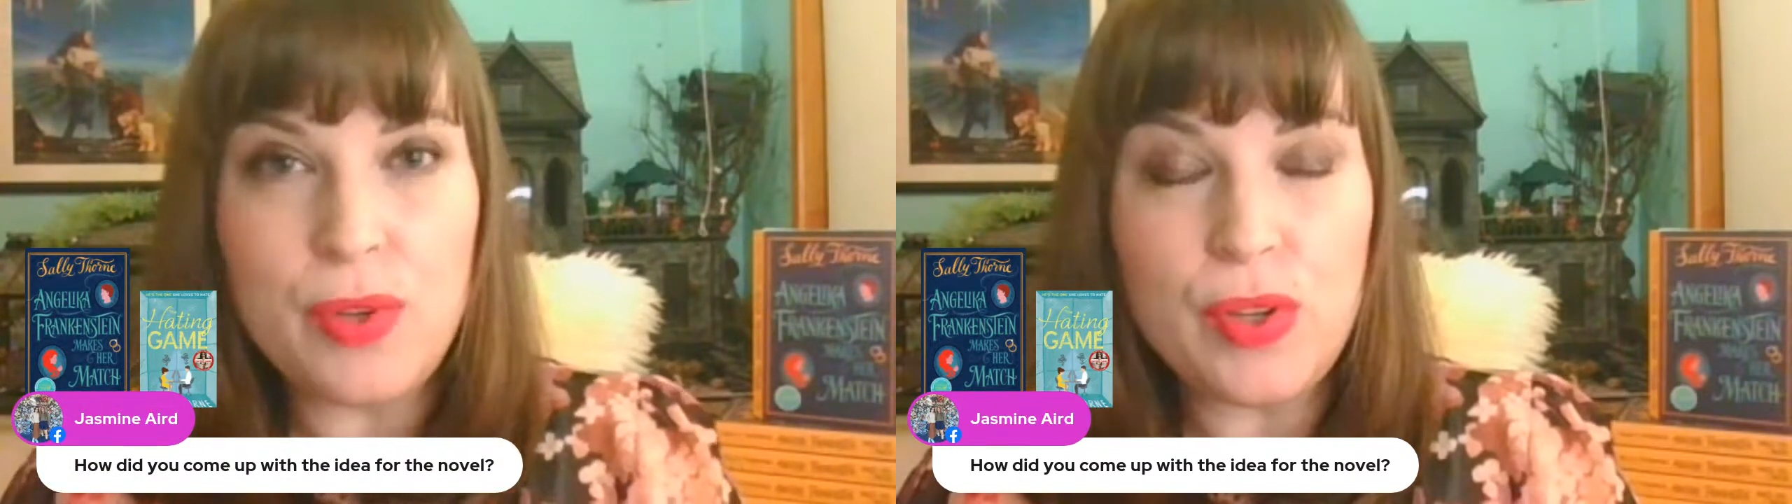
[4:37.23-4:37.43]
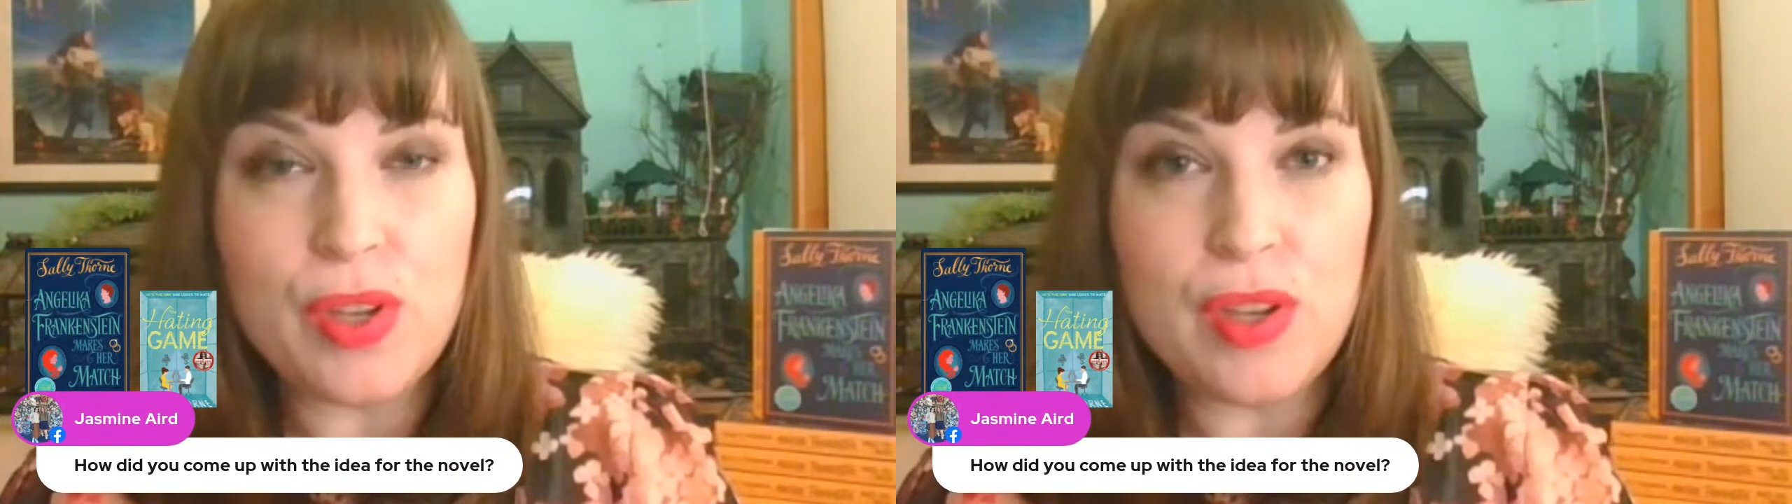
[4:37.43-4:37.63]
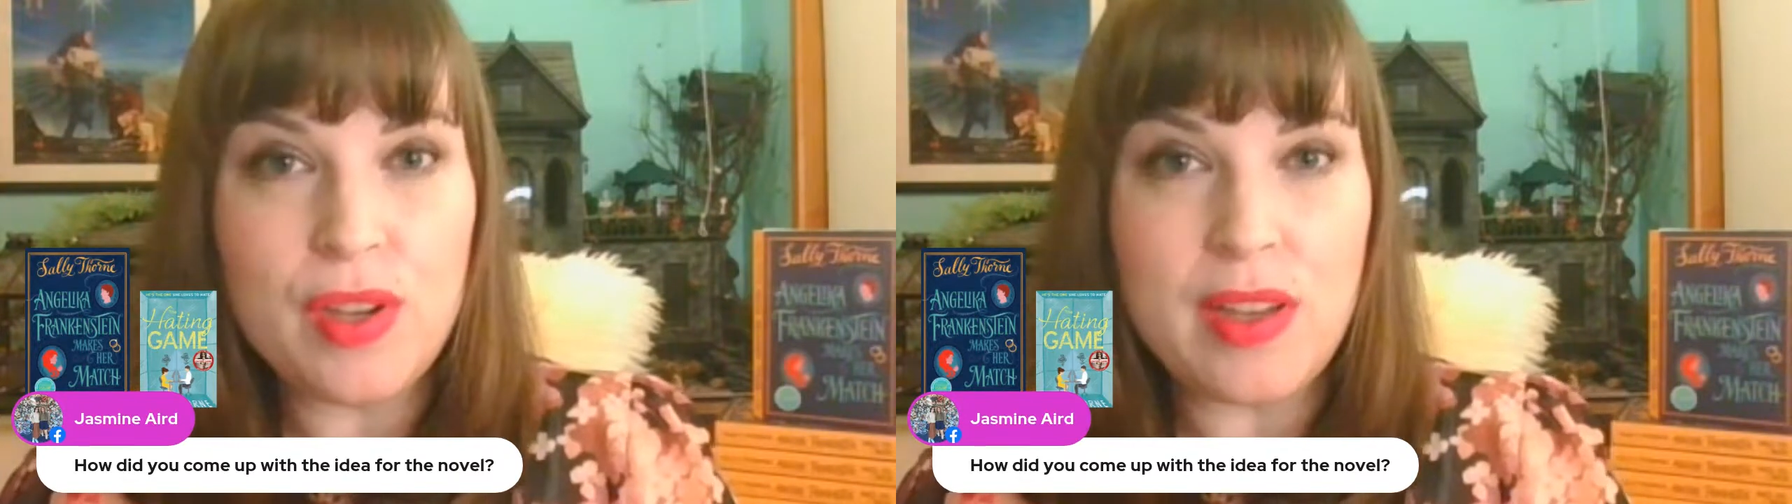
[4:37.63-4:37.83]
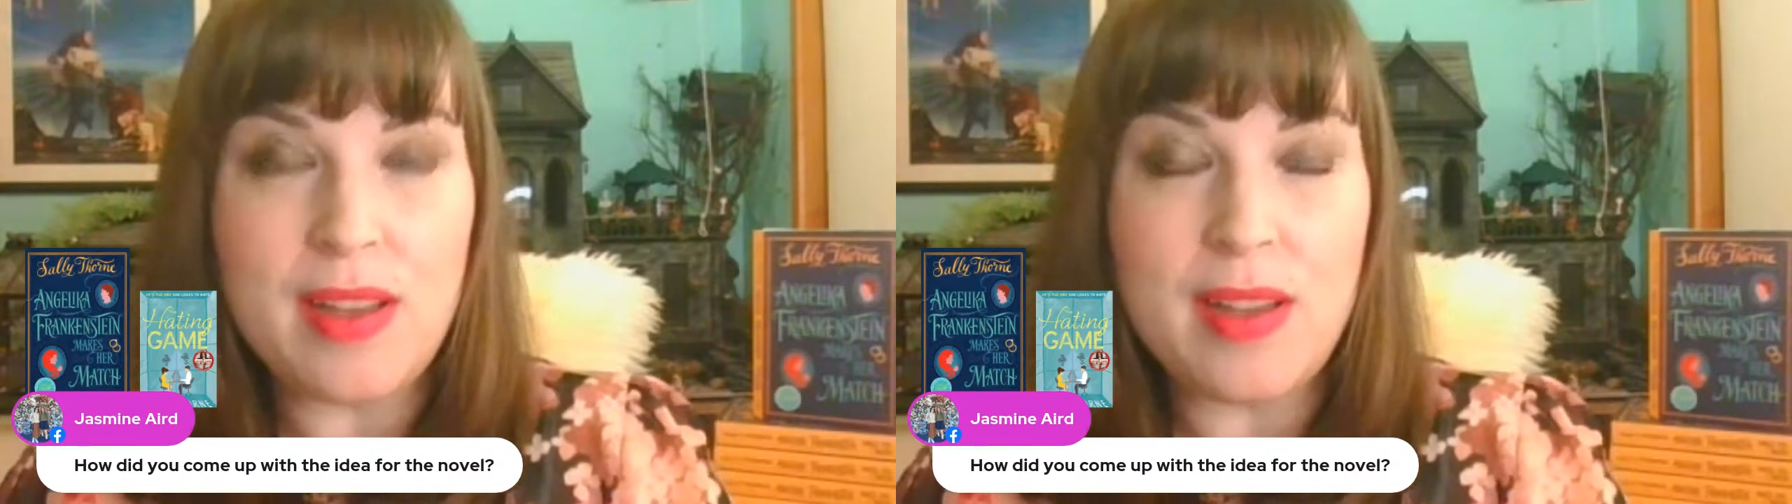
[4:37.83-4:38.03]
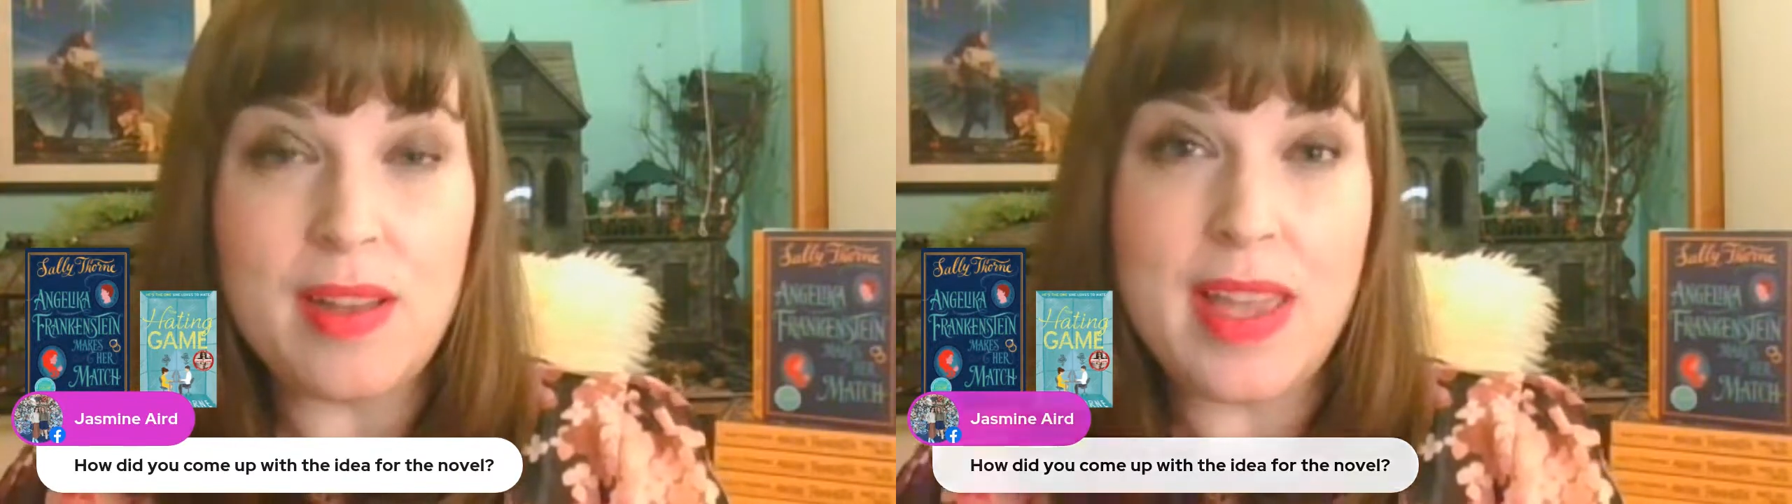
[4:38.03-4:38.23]

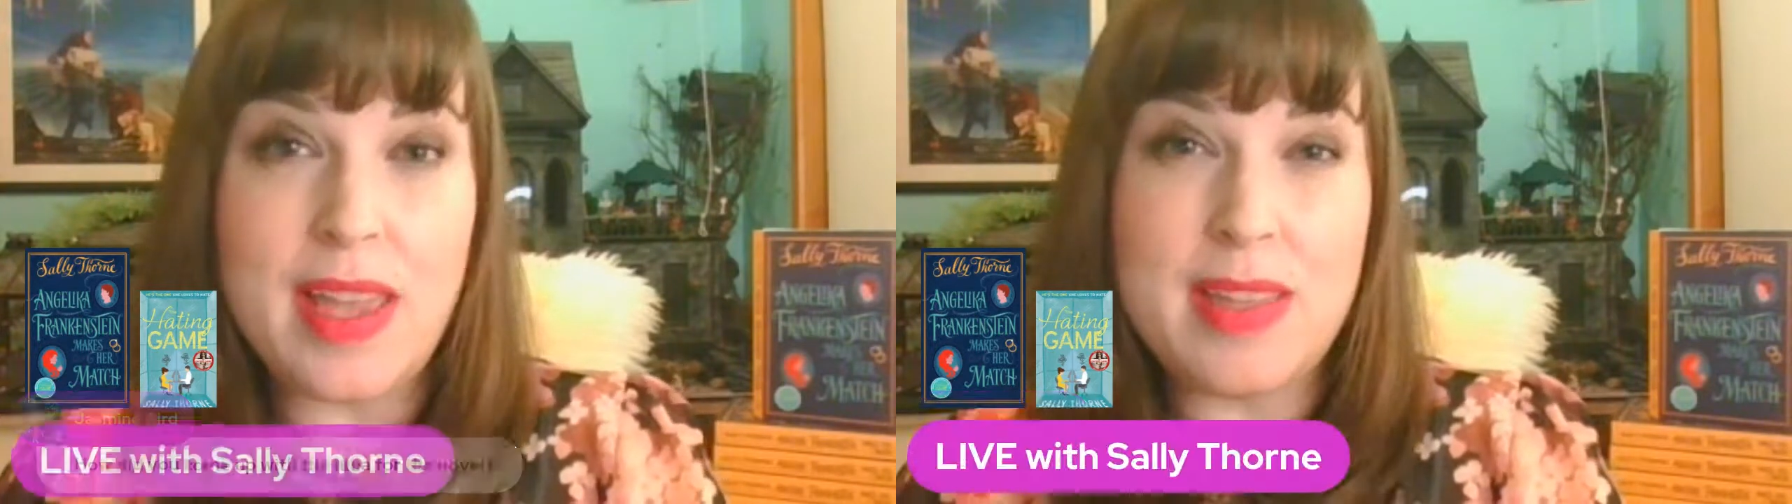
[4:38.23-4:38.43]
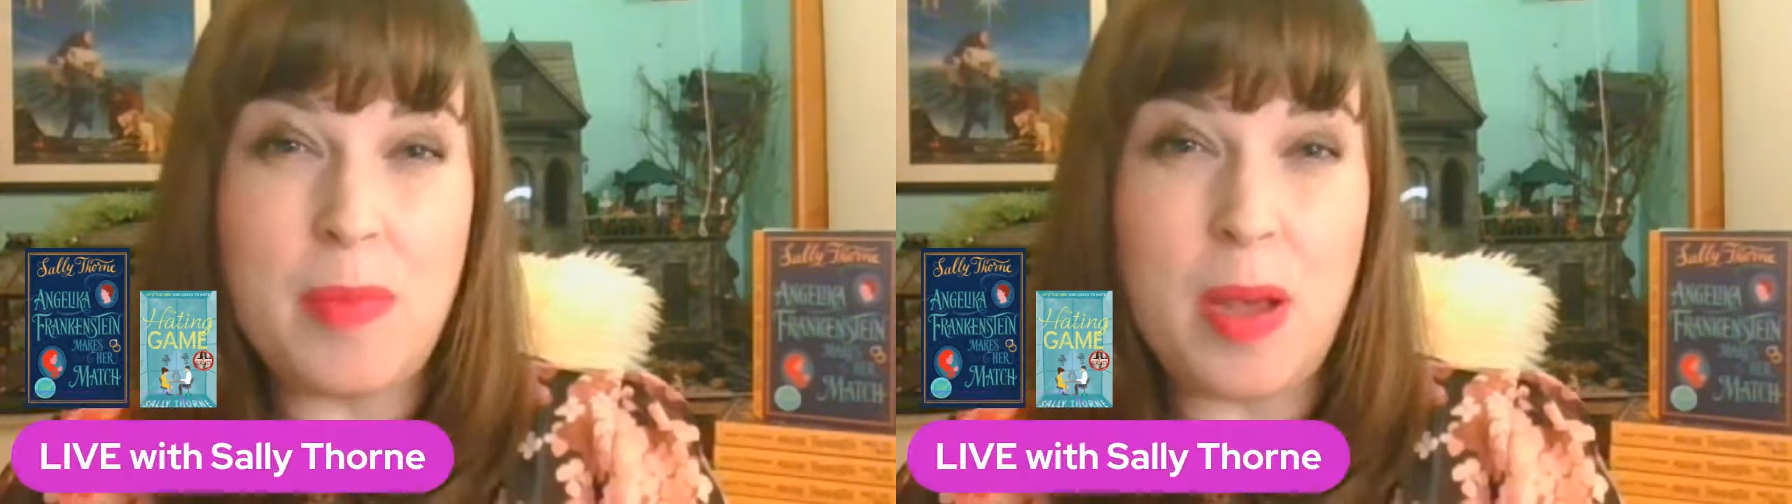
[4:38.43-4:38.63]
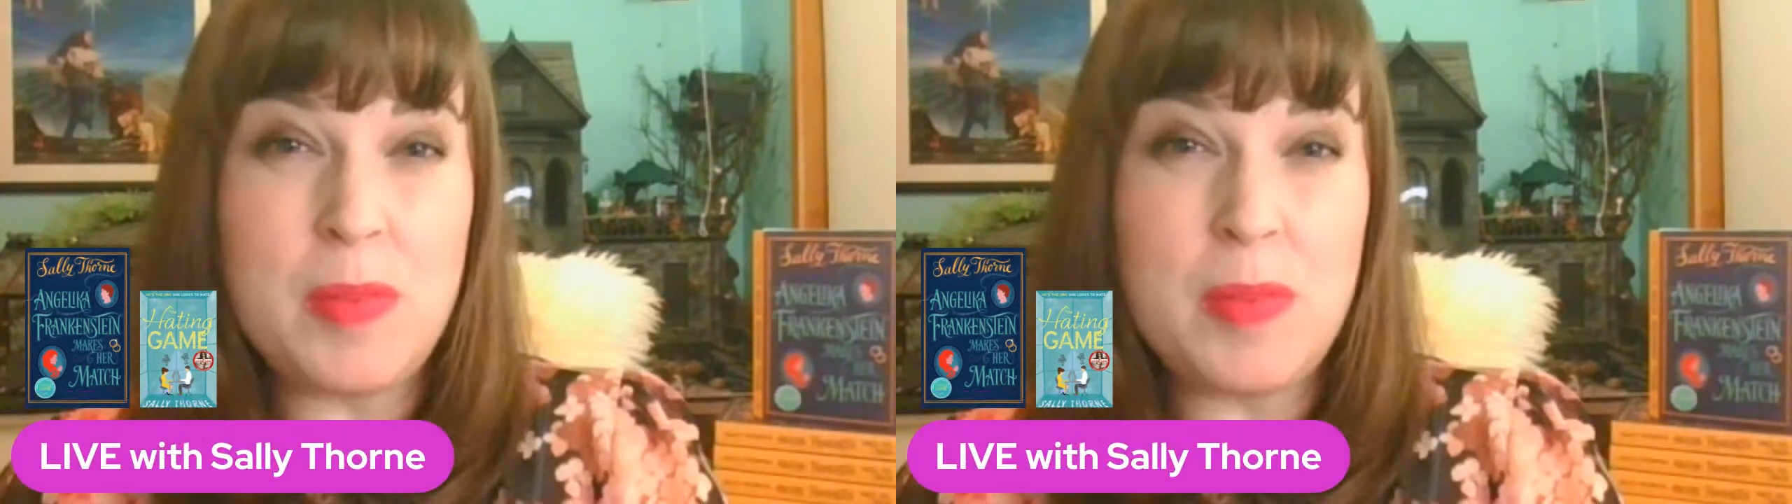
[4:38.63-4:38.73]
and the publishers